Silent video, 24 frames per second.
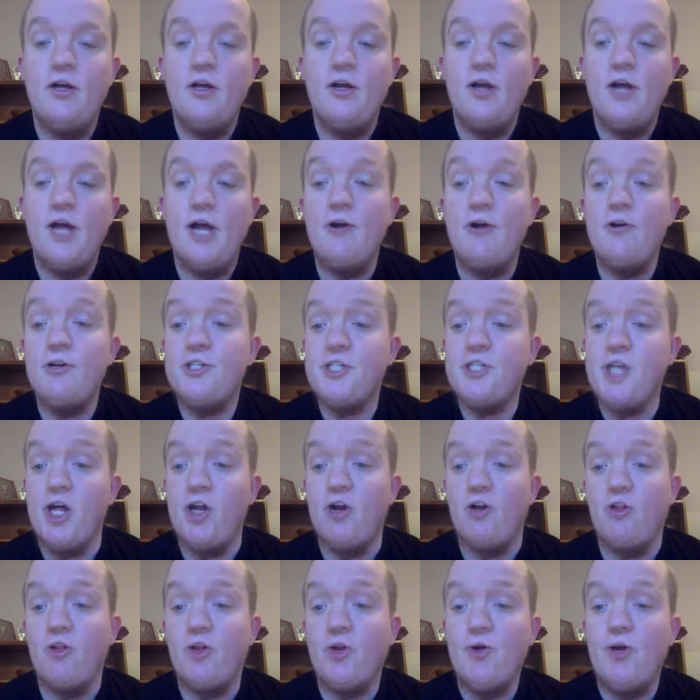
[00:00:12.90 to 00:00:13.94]

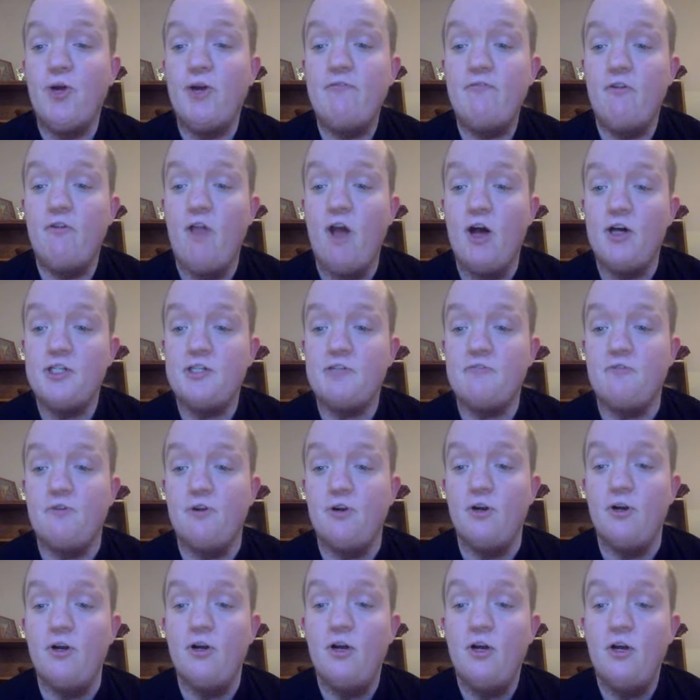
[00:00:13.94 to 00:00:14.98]
Aristotle, the Greek
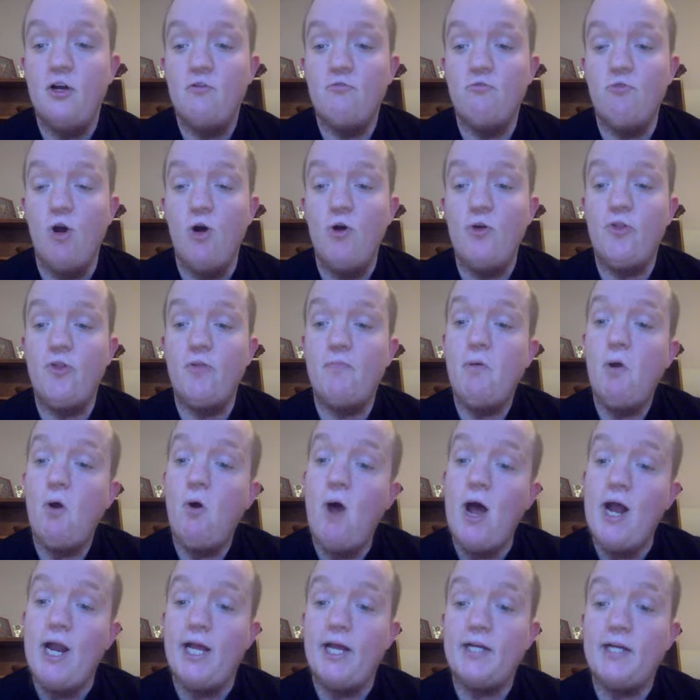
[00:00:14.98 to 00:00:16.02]
philosopher, wrote the
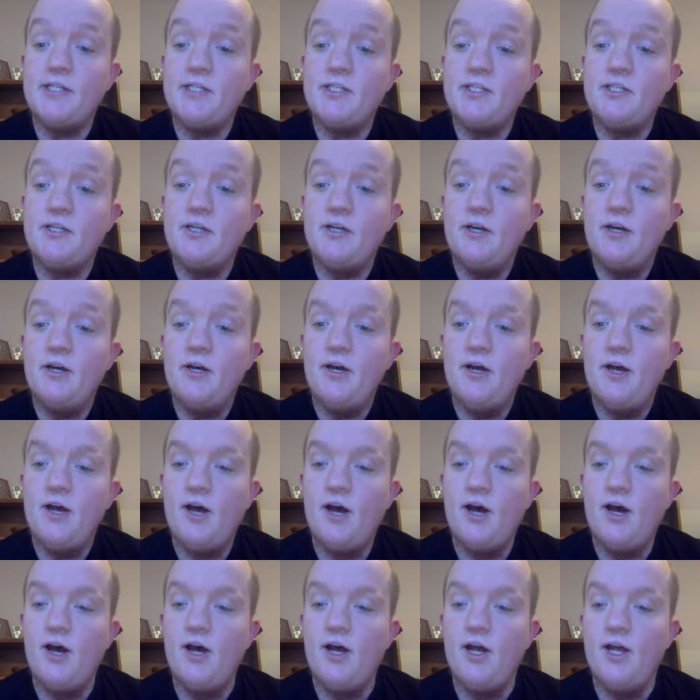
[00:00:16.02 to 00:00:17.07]
Poetics,
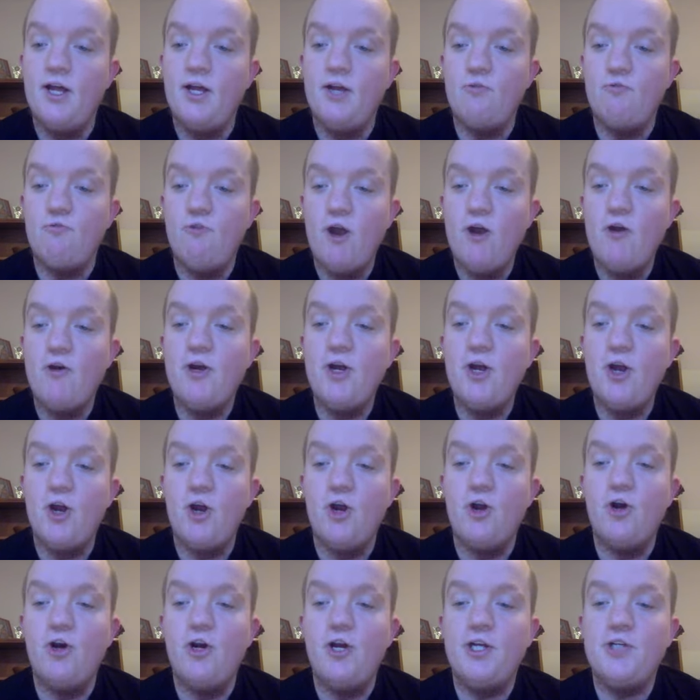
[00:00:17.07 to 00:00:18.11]
a very
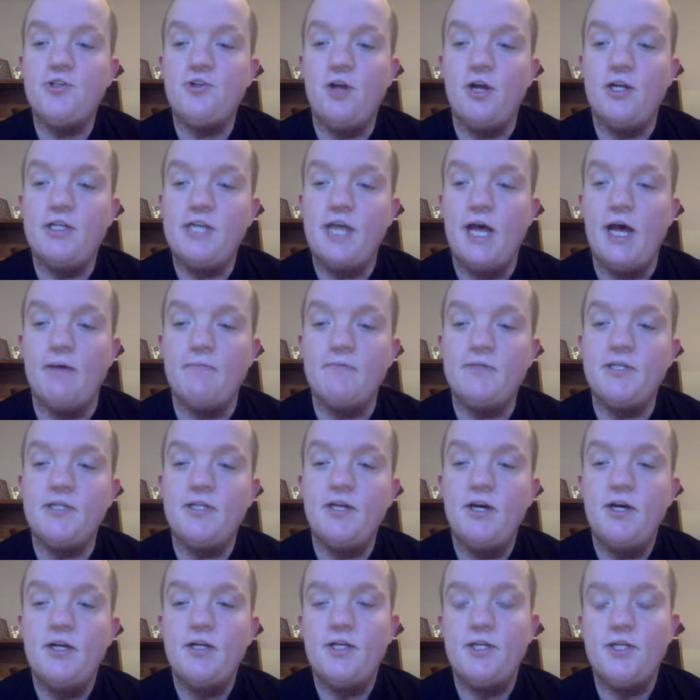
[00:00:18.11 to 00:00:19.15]
early tr- attempt
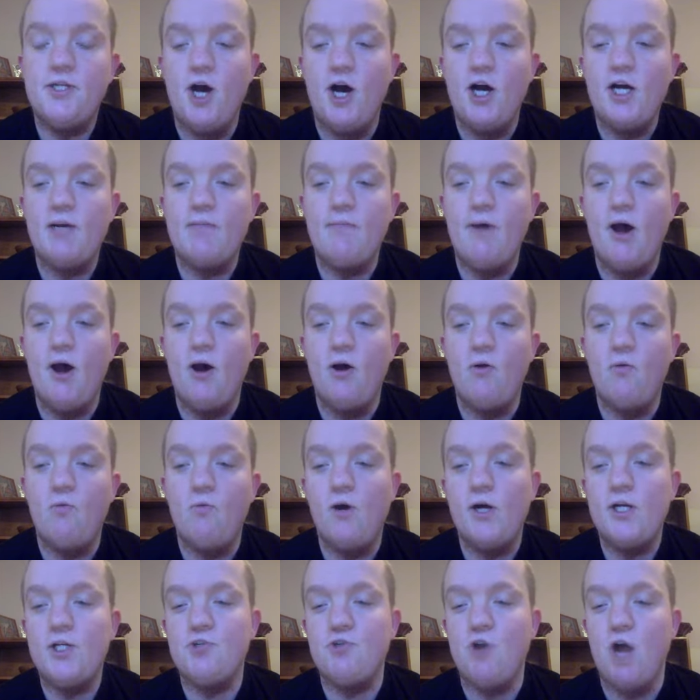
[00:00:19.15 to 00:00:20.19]
to talk about
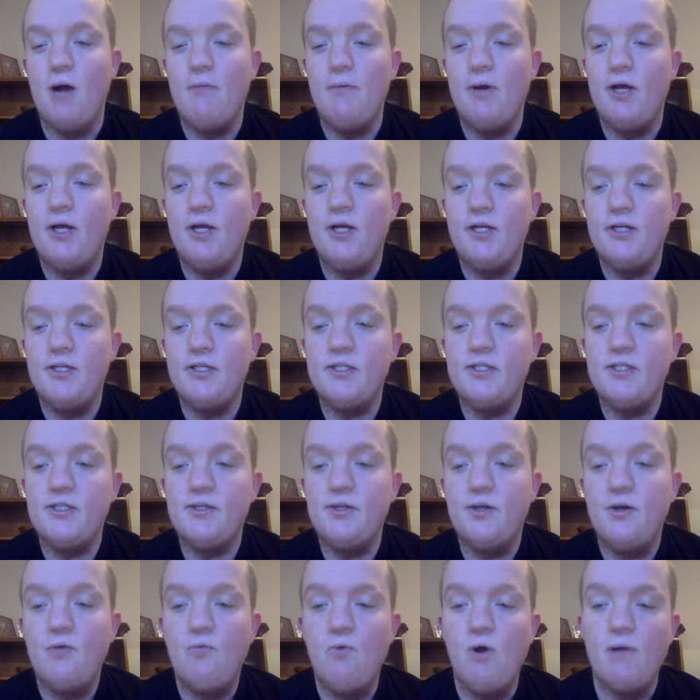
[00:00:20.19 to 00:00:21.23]
what drama
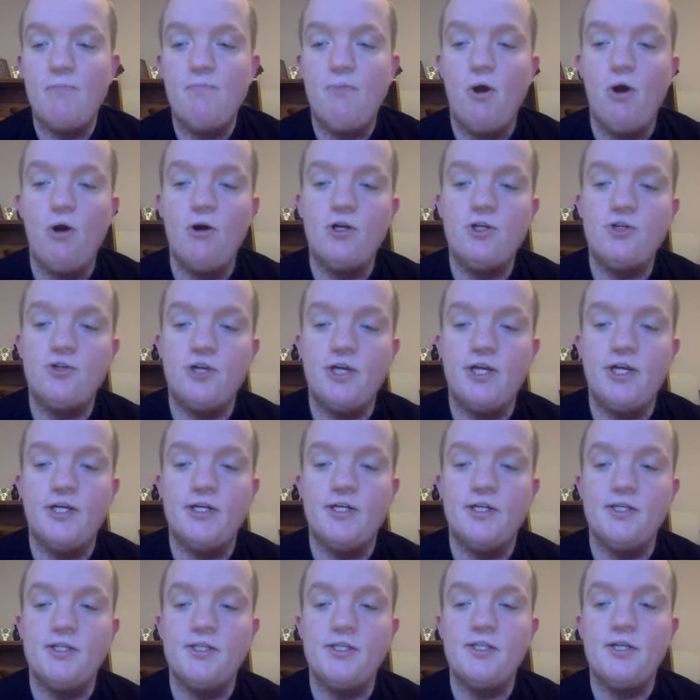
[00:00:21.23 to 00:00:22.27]
is, what poetry
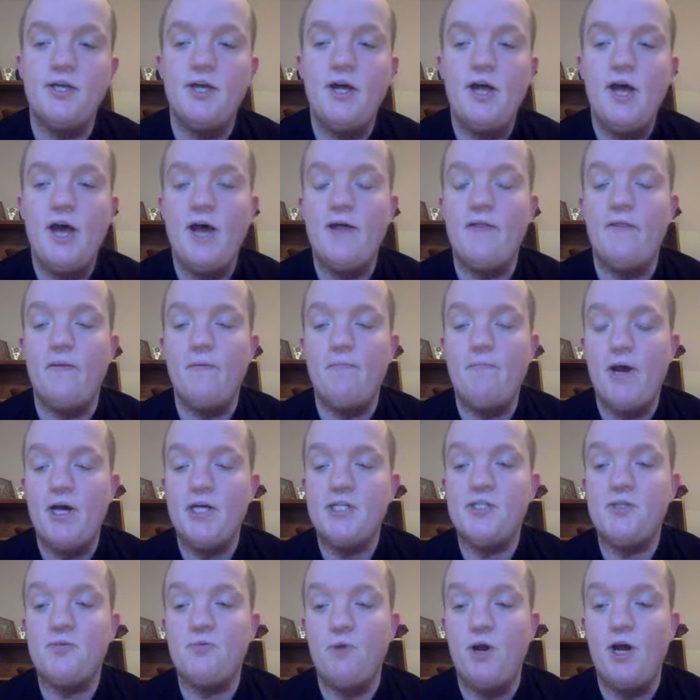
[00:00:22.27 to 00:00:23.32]
is, and the
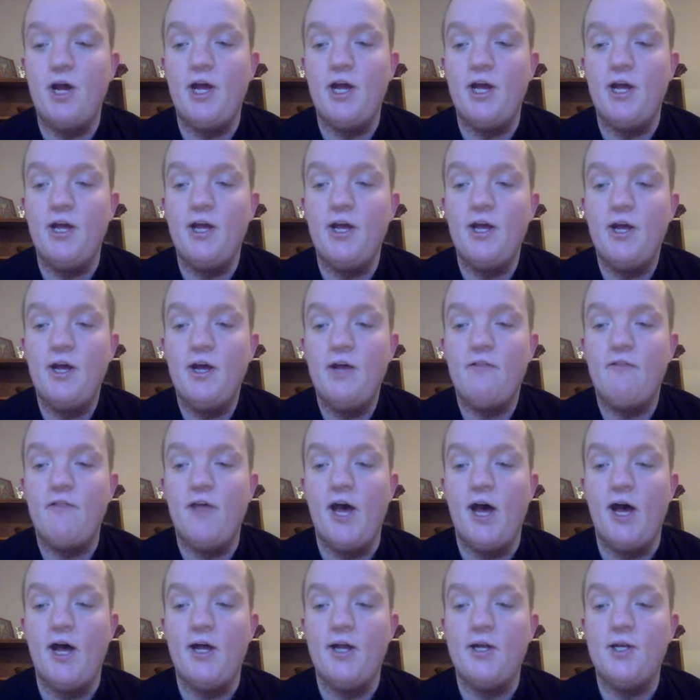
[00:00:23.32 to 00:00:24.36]
best way
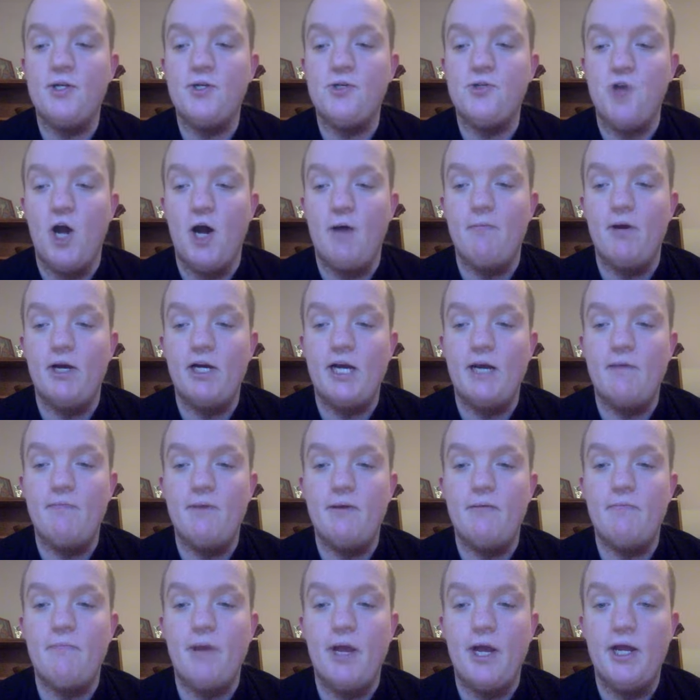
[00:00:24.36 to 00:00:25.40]
that drama can
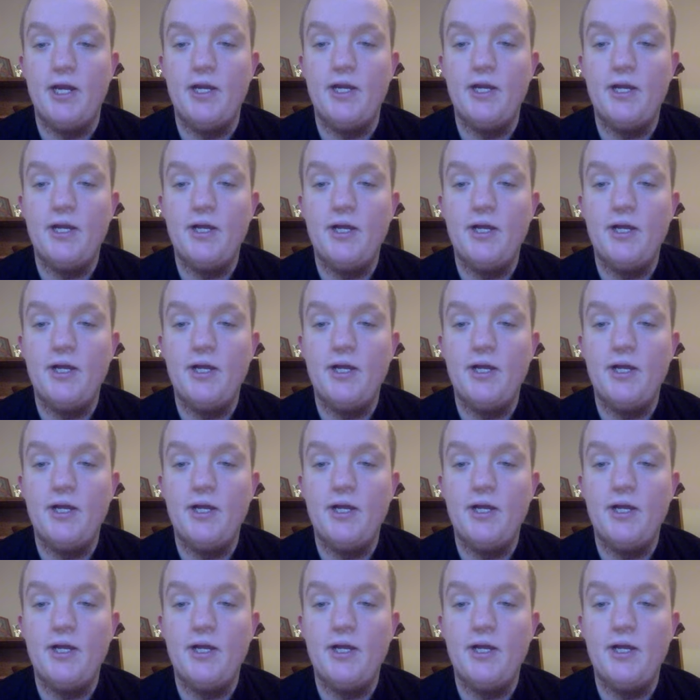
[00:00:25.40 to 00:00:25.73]
be made.